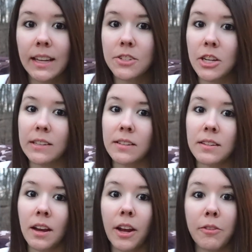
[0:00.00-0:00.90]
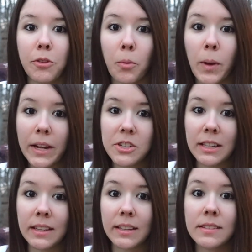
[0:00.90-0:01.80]
and chances are if you're
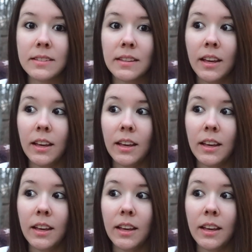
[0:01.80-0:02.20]
watching this,